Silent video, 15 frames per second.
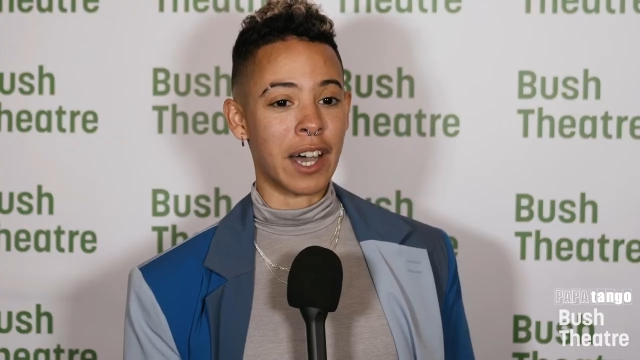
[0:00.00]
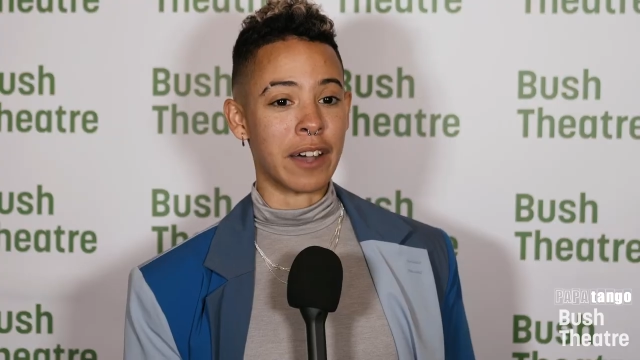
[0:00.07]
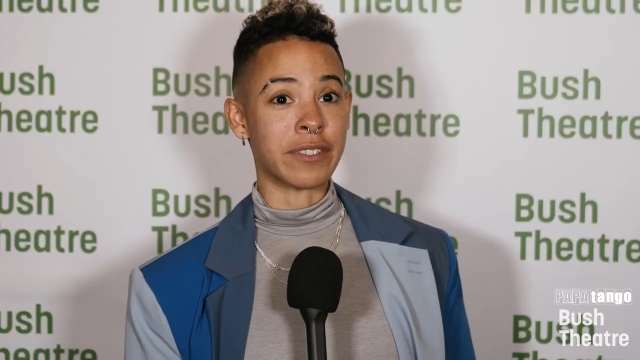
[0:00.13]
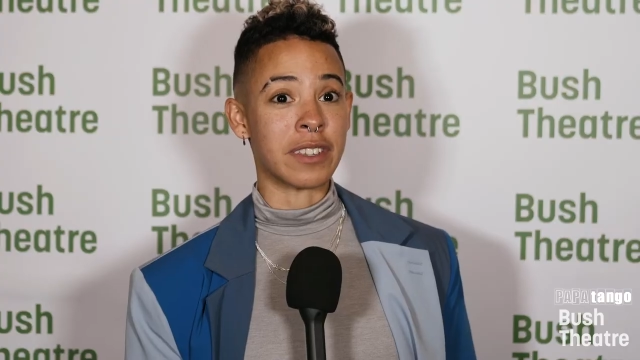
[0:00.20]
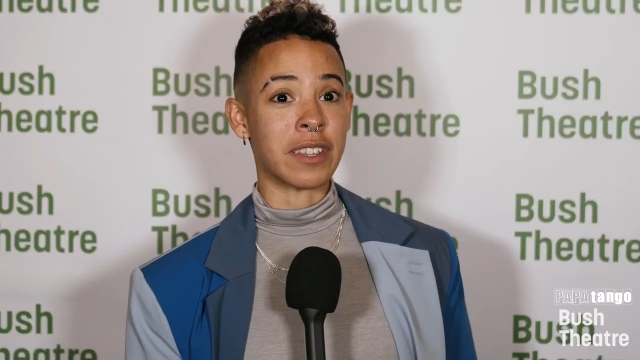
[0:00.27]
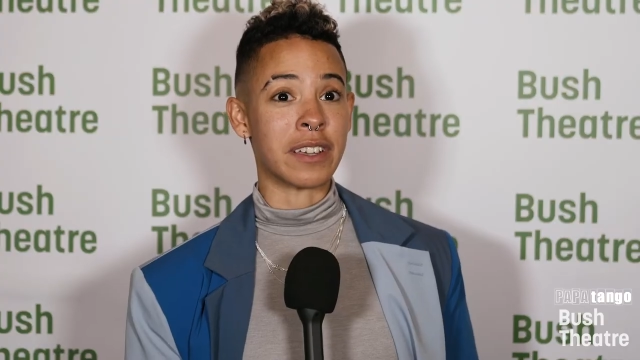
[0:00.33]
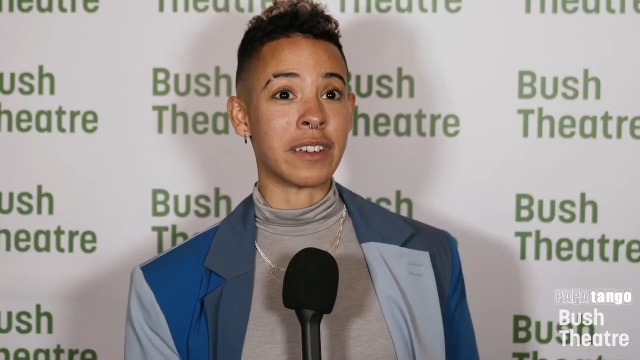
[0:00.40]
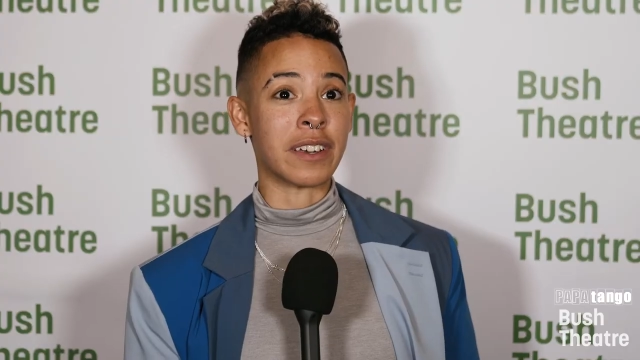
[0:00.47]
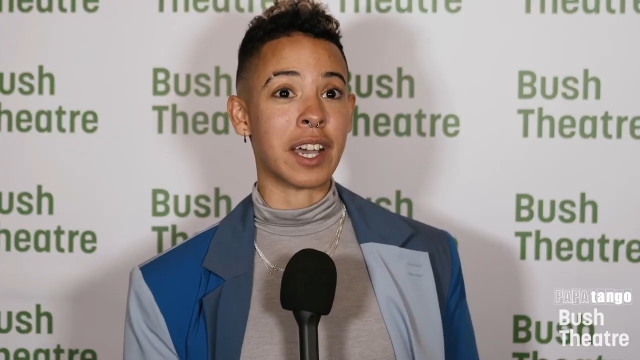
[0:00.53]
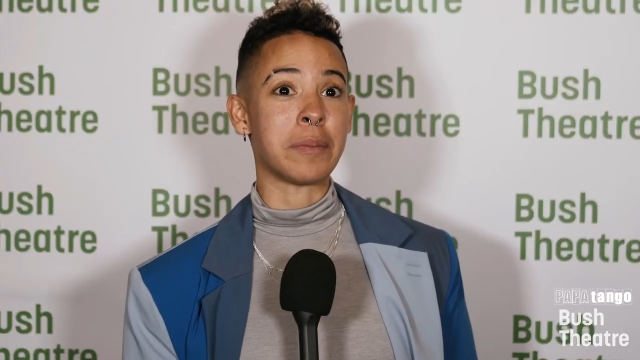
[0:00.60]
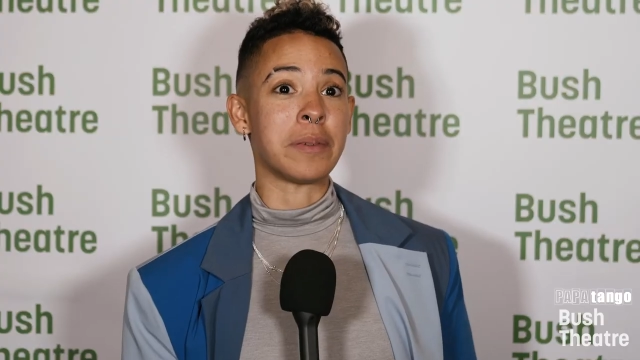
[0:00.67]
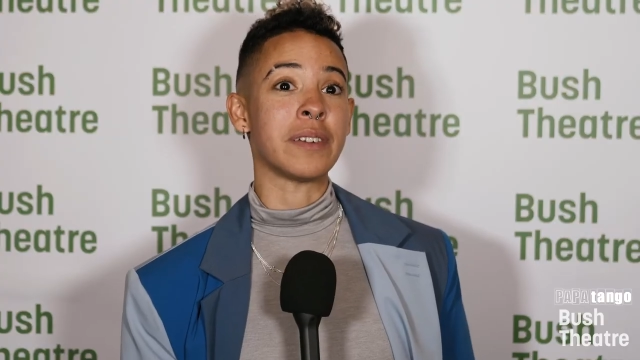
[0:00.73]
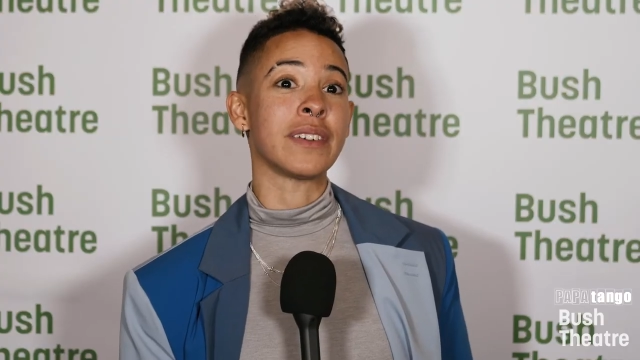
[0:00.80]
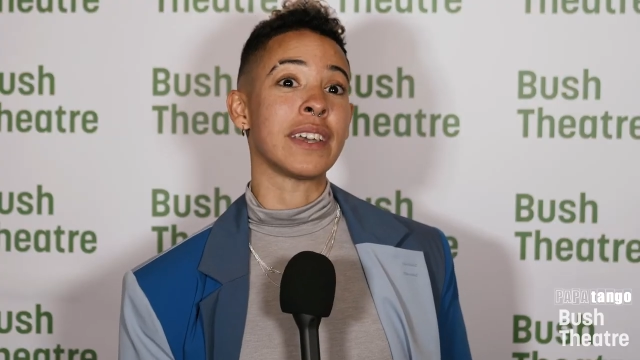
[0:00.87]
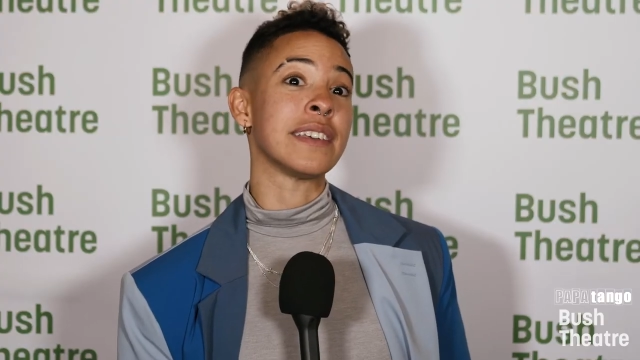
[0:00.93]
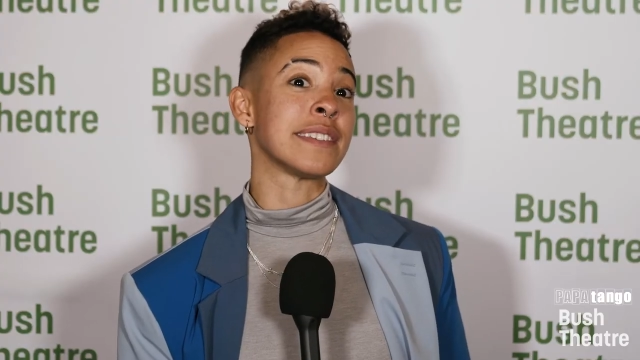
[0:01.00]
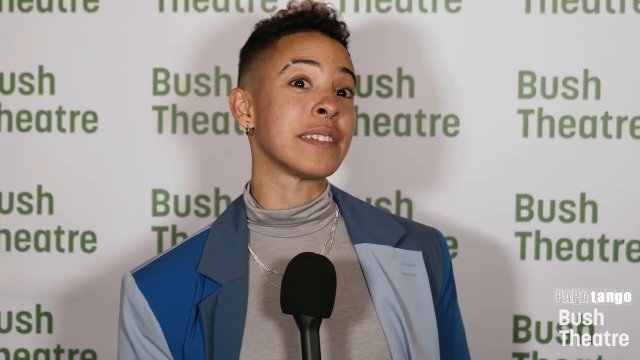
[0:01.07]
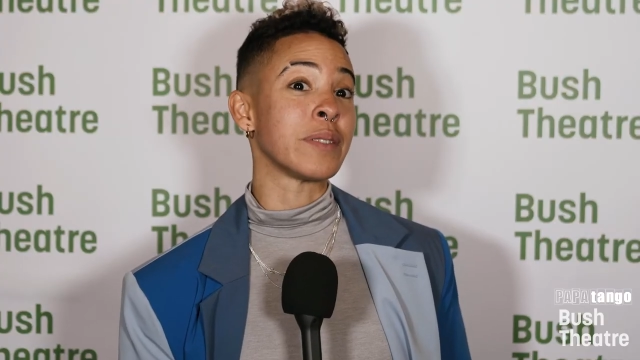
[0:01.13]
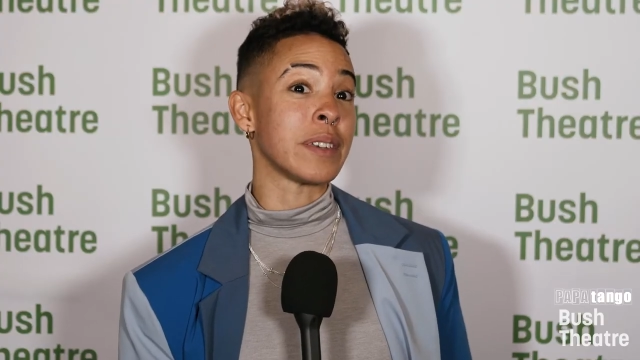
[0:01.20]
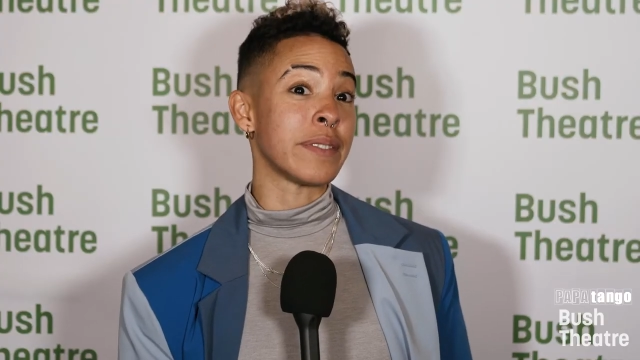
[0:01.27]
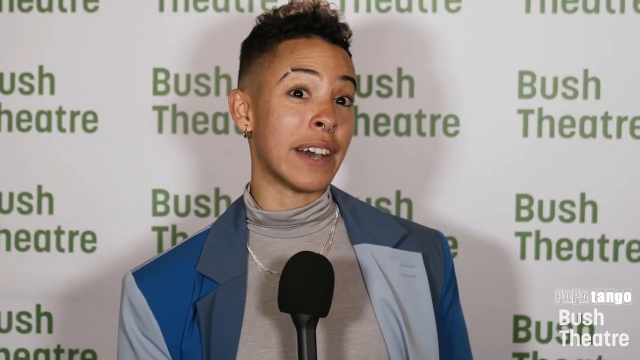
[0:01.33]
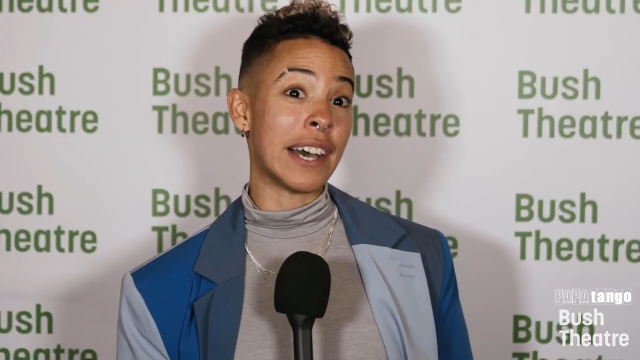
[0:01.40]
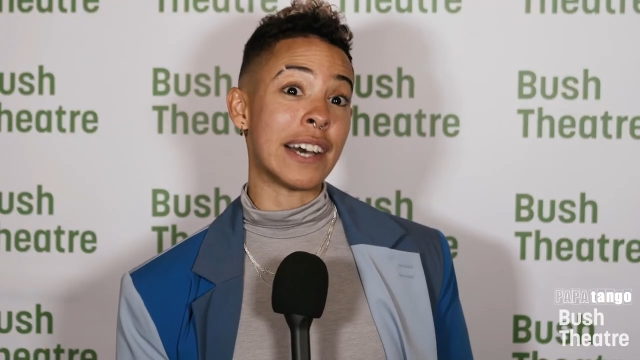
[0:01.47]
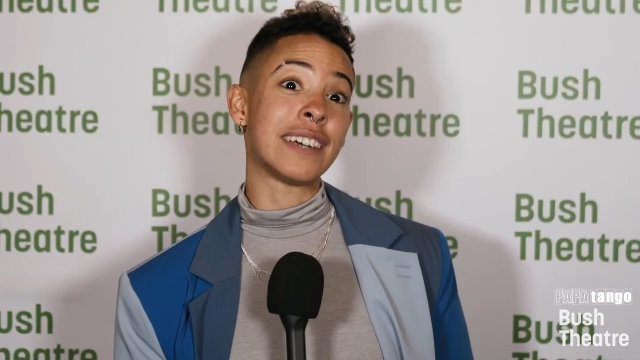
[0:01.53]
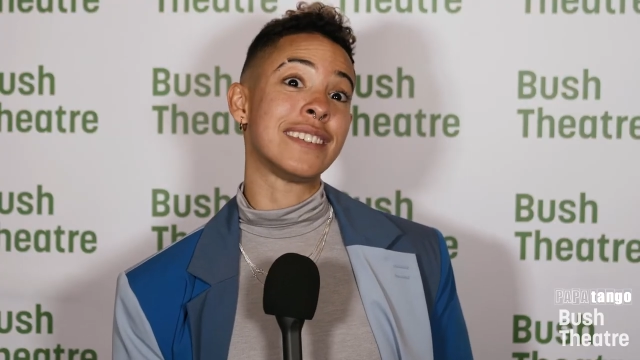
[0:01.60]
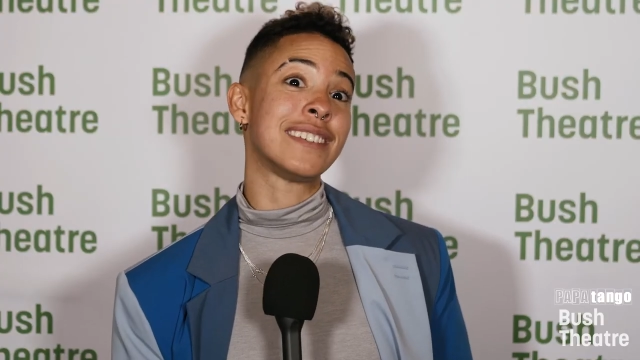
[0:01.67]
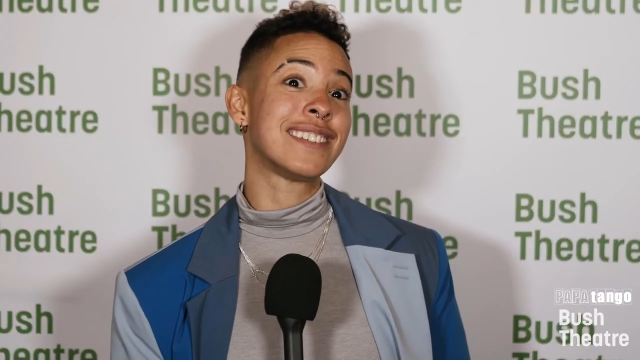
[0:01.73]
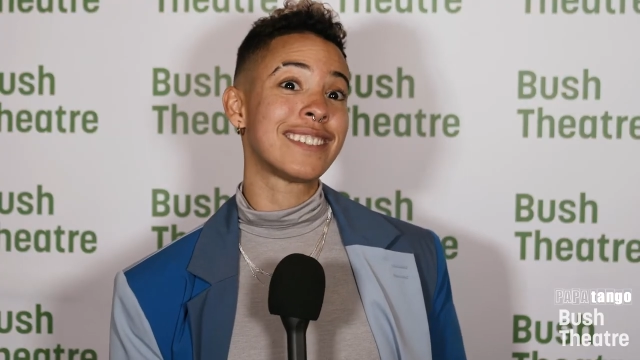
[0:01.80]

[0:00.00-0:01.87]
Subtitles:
After the couple of years that we've had,